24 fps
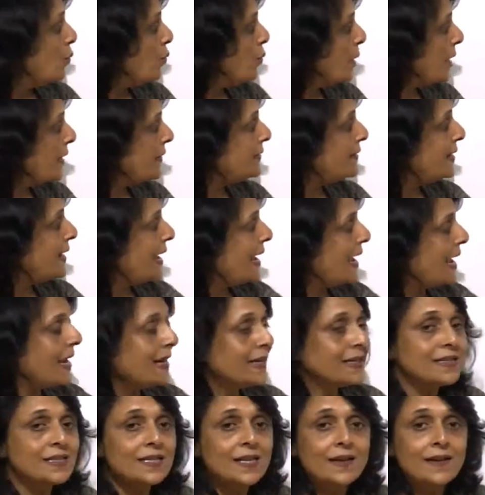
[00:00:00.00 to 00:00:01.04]
when the
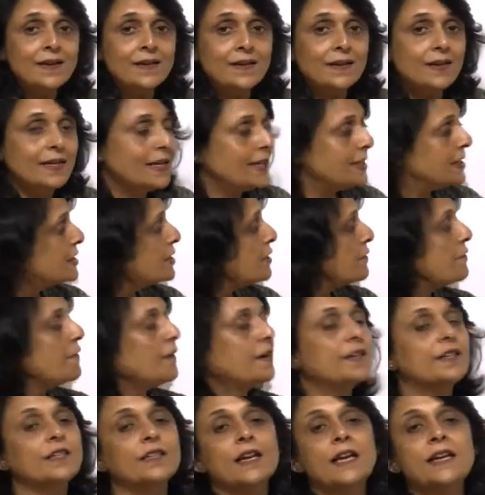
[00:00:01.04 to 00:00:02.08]
eggs are released, the
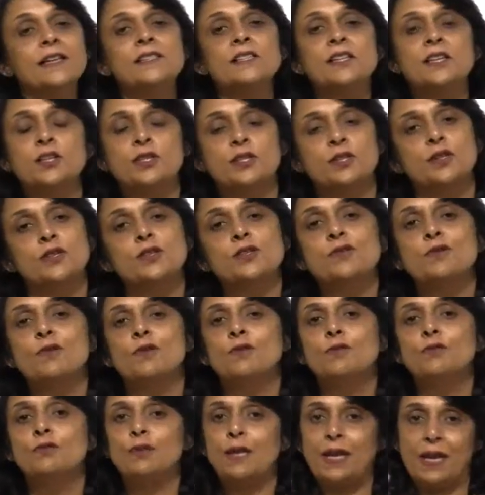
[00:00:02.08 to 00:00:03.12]
fertilization is
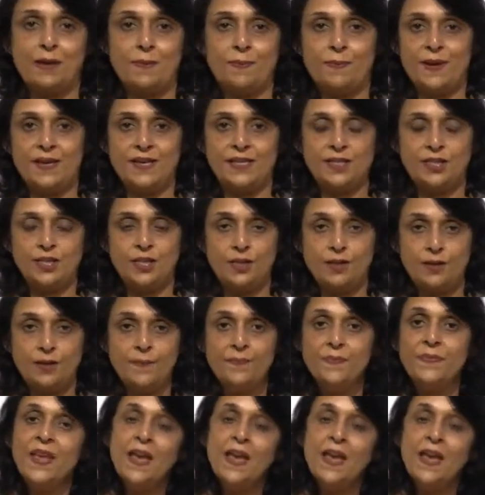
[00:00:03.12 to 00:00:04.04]
going to take place here.